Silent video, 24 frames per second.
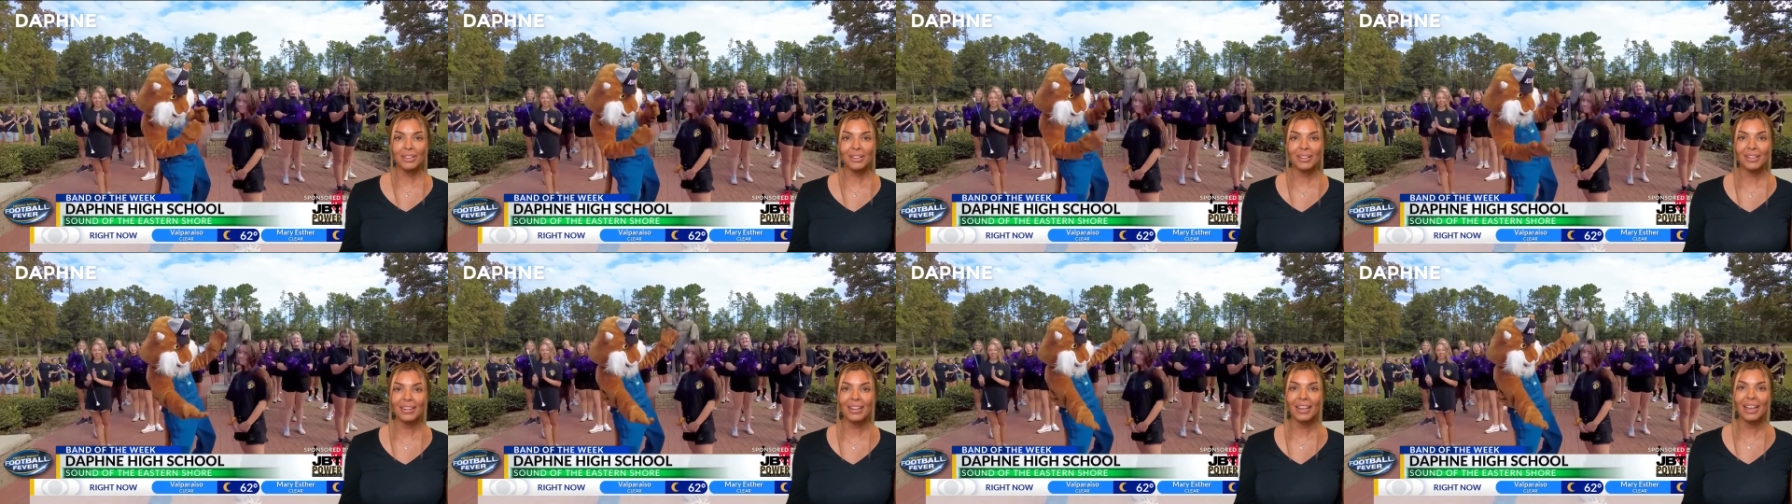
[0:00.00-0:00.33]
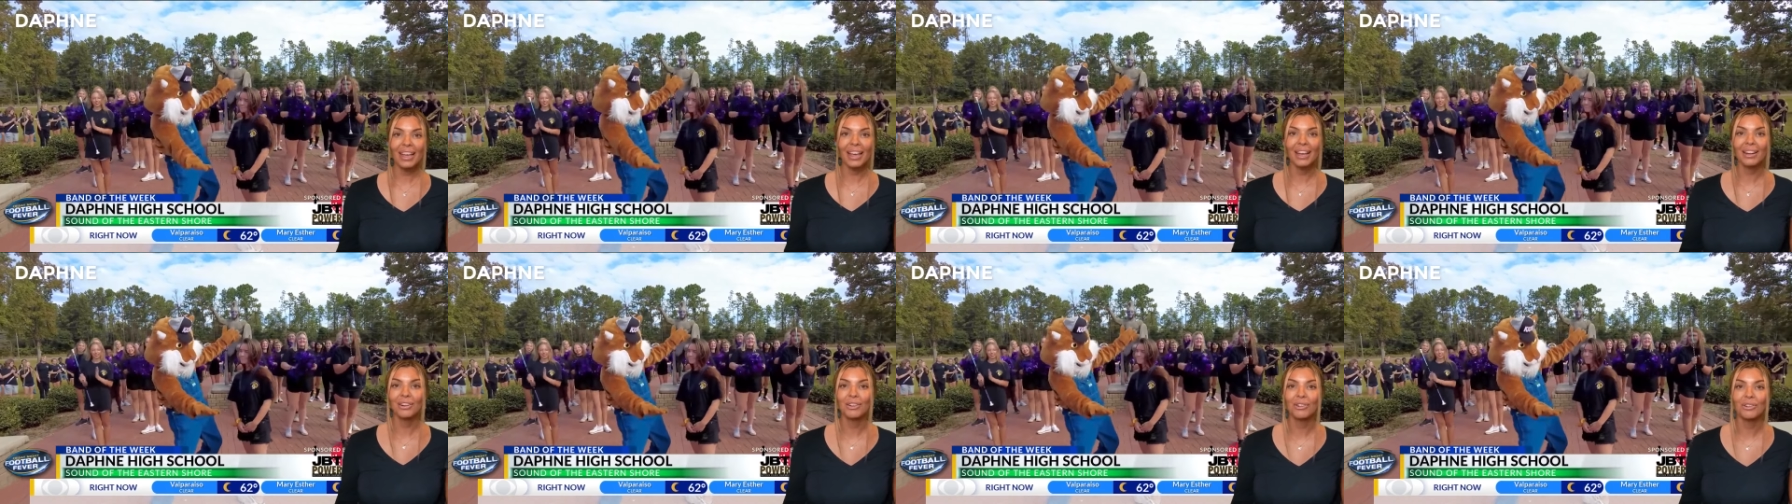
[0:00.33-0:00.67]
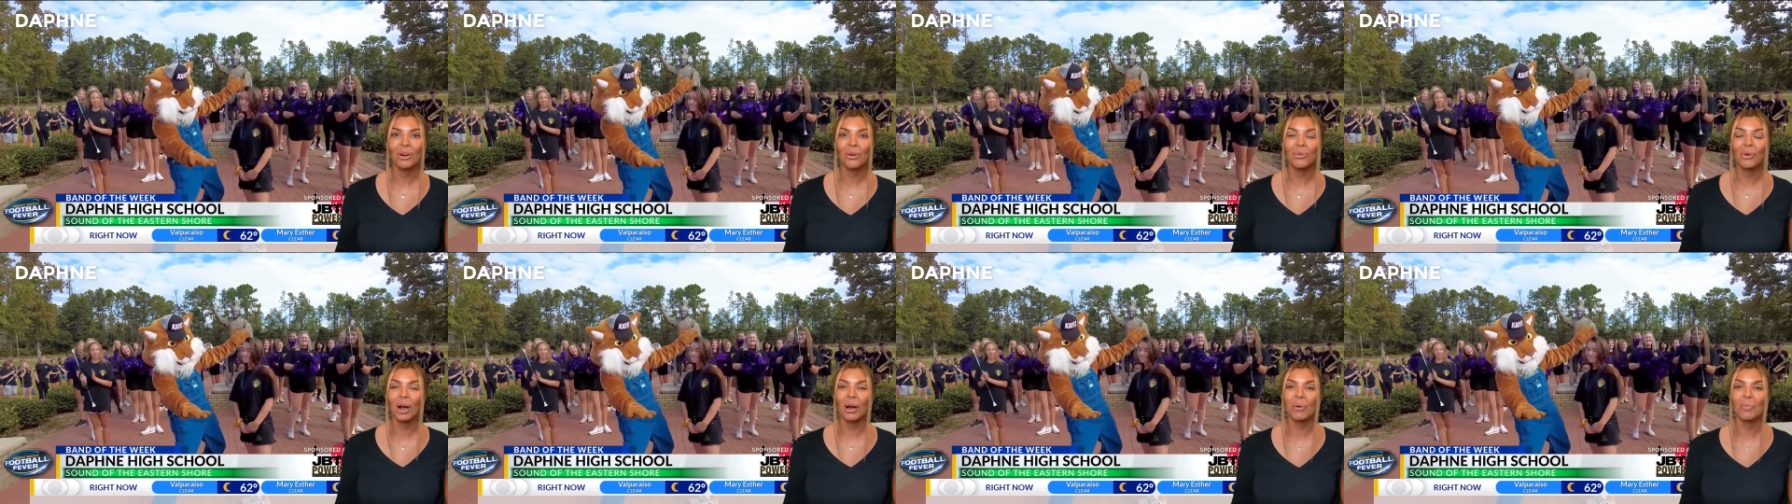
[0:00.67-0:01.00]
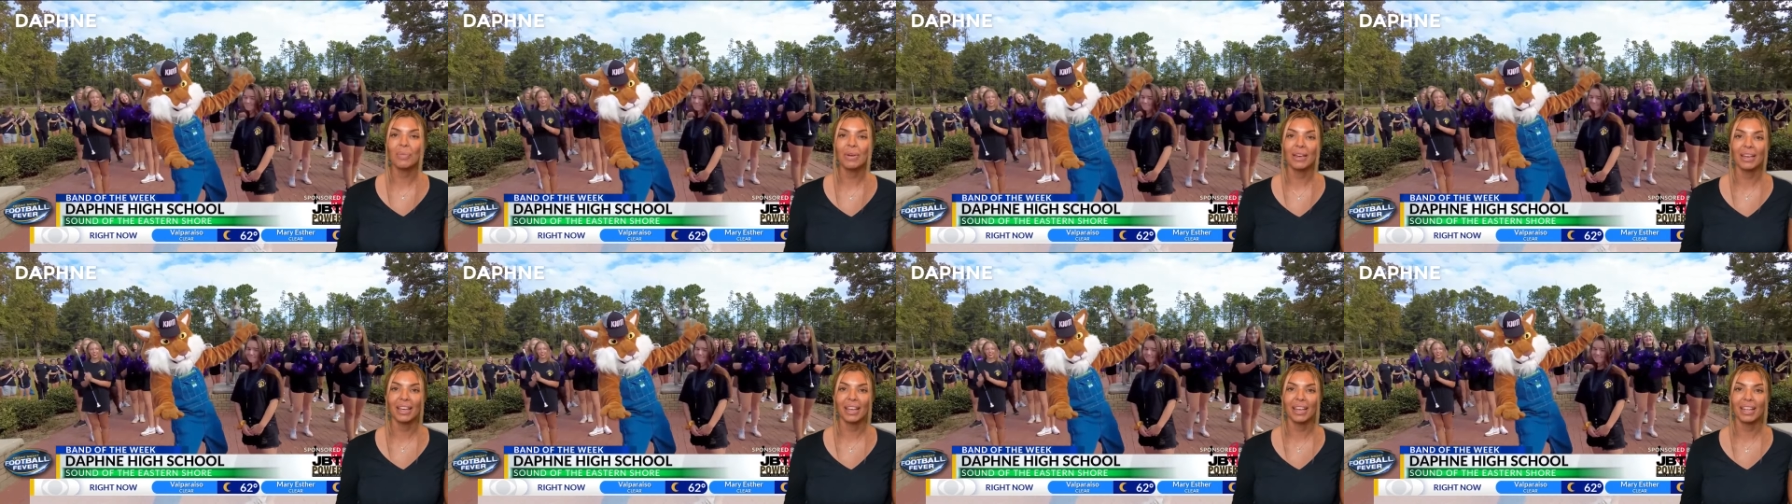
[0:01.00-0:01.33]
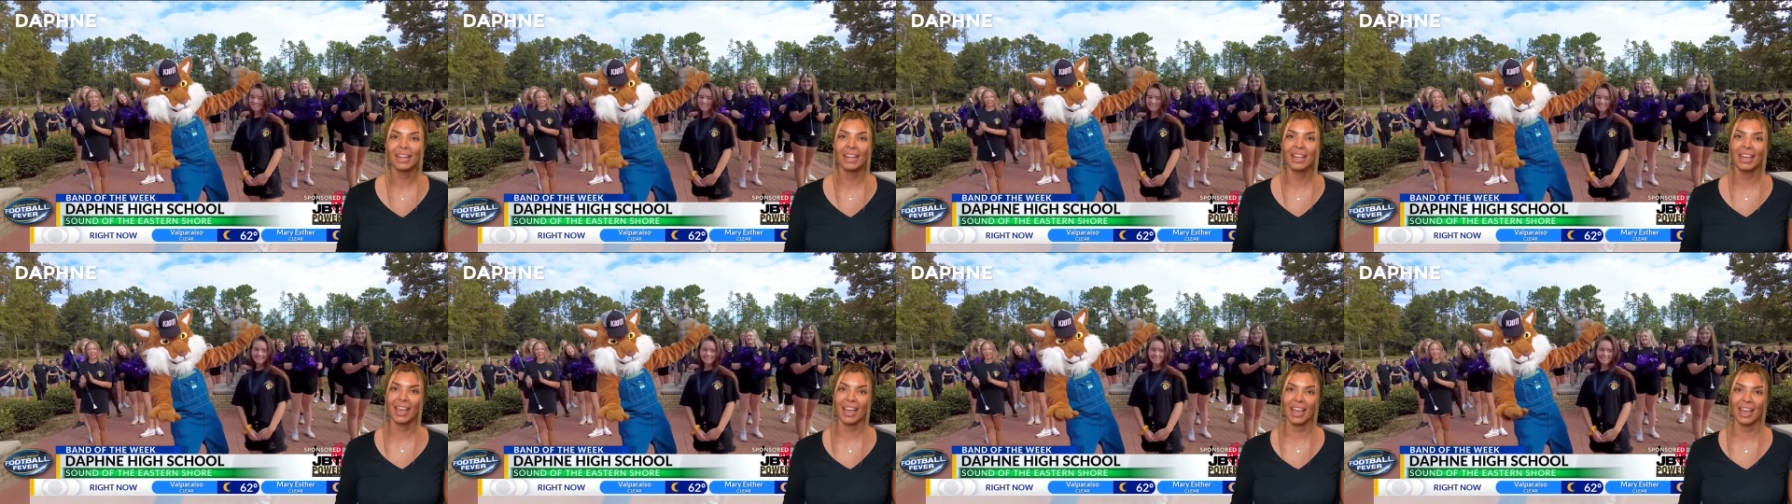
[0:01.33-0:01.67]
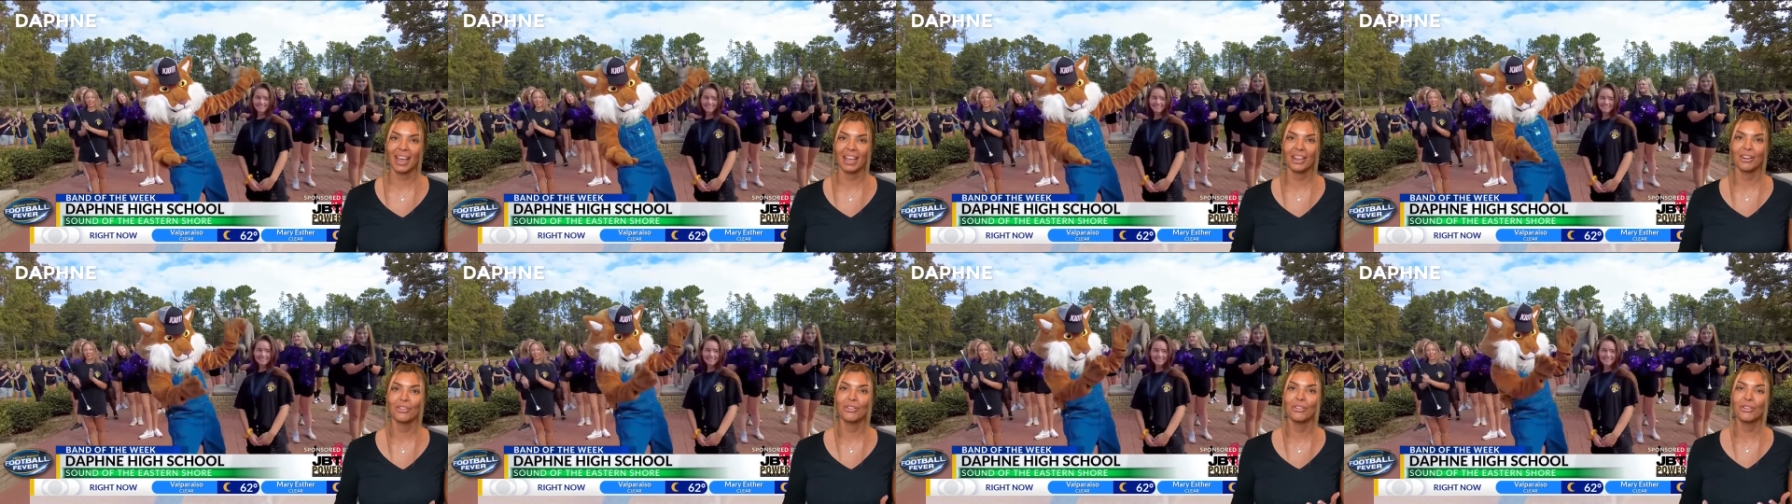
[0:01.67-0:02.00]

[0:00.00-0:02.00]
and grow up in a